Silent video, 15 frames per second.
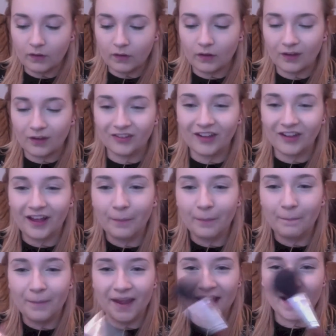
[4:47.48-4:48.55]
Just take a
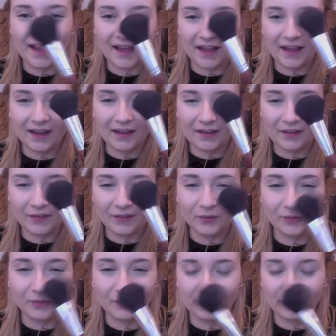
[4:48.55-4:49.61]
big
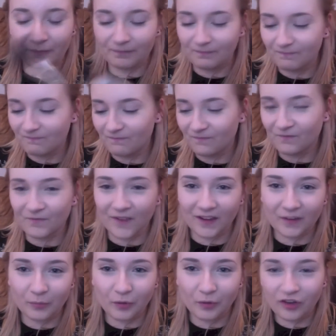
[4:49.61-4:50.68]
sort of
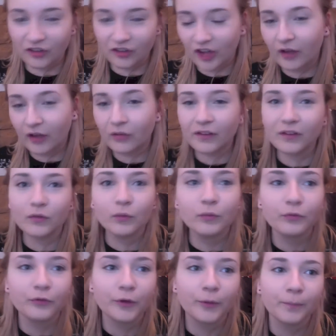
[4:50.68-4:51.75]
face brush. I got these all
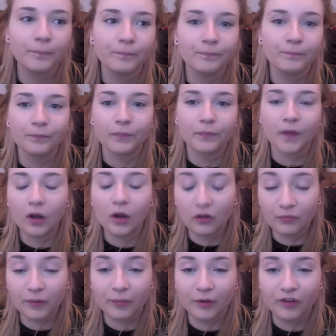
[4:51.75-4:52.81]
from, a lot of
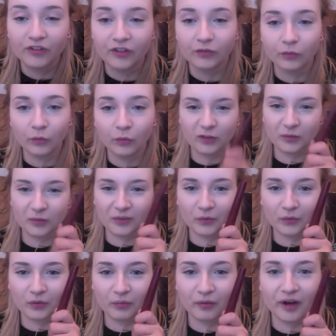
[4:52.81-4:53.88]
my brushes, all the ones with sort
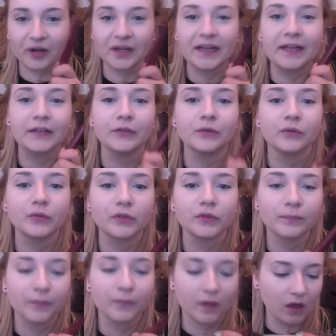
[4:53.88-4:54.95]
of the brown handles,
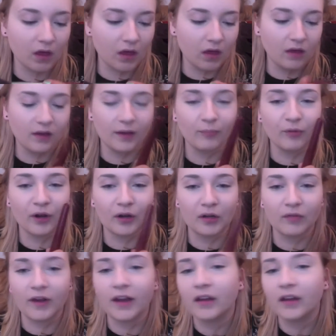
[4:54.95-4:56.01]
like brownie
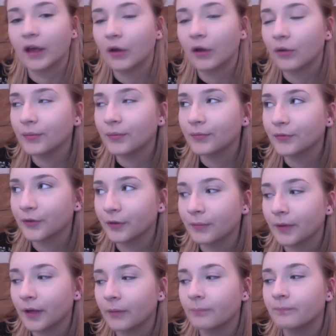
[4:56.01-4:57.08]
red, I got them
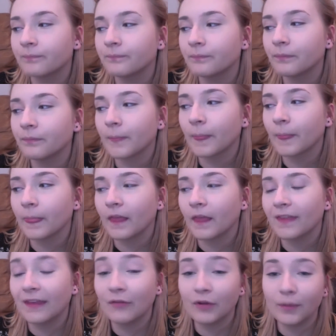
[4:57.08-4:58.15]
from,
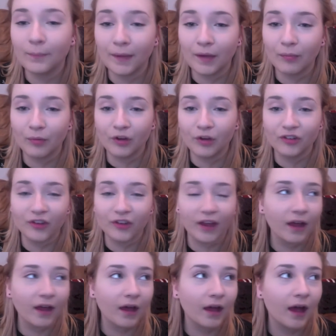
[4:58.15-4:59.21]
they were in a big brush
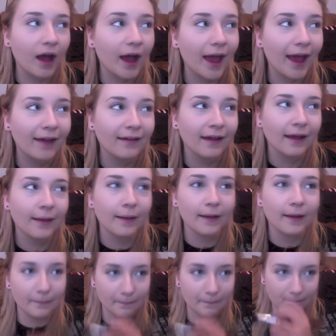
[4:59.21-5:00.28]
set. I had
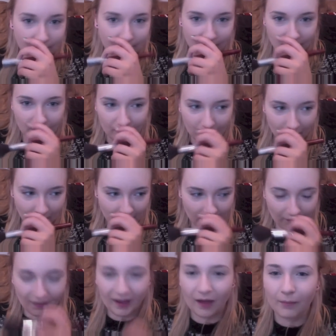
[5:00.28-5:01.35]
a a
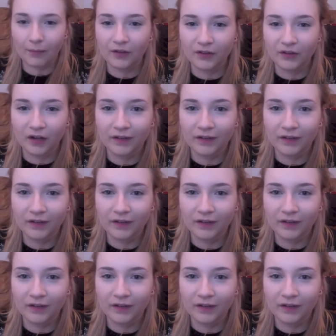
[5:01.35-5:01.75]
makeup masterclass